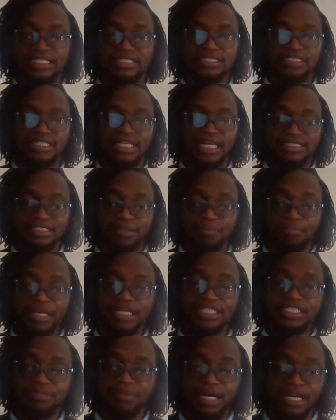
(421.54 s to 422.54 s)
that as a
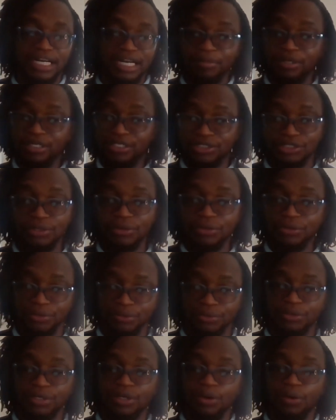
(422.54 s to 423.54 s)
benchmark, I'm going to show
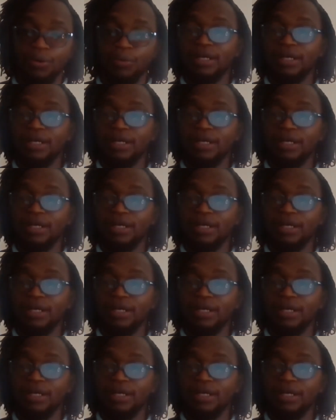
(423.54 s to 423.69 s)
you